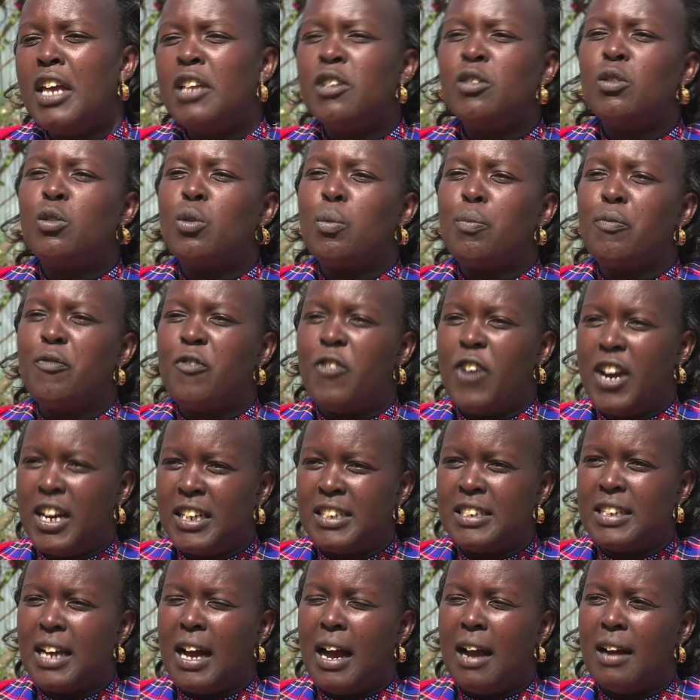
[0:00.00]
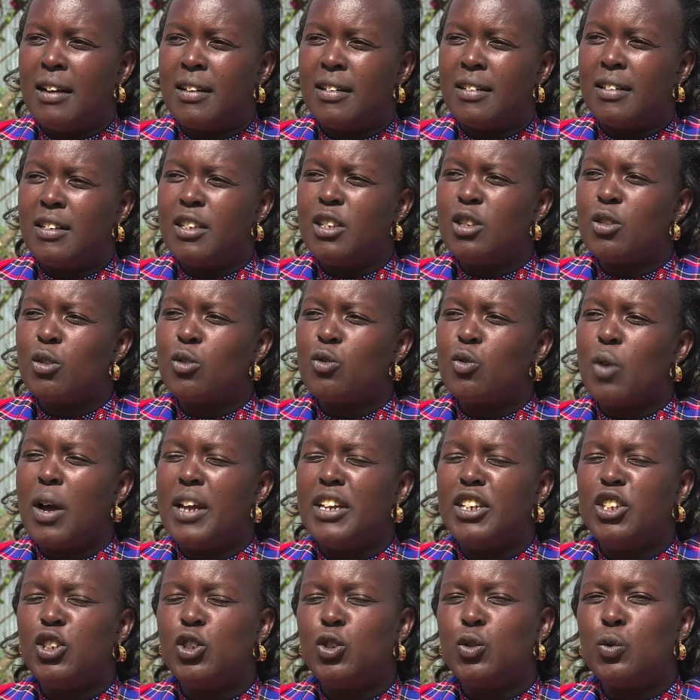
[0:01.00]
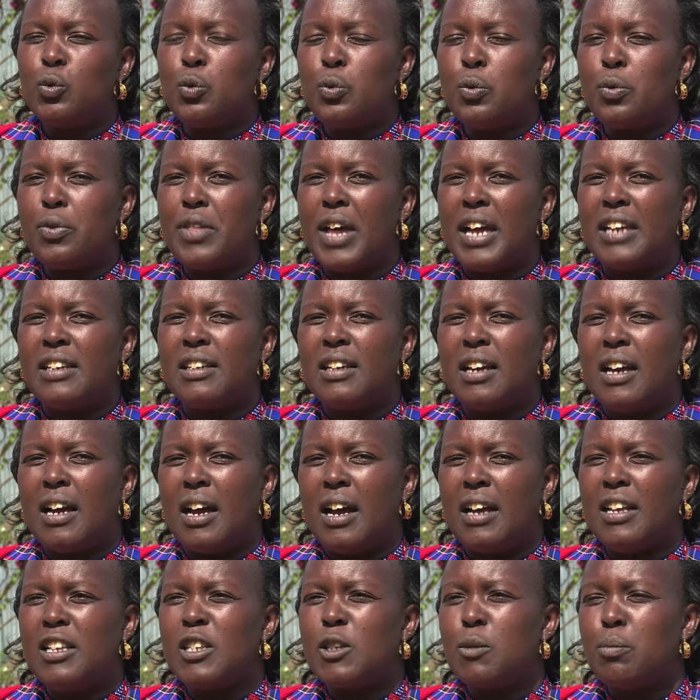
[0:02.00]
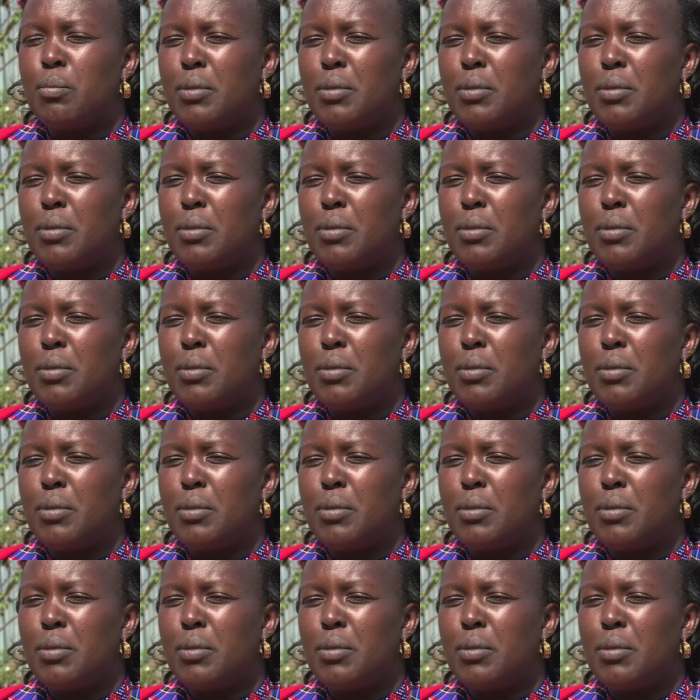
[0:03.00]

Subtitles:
Age group factor is also an issue that is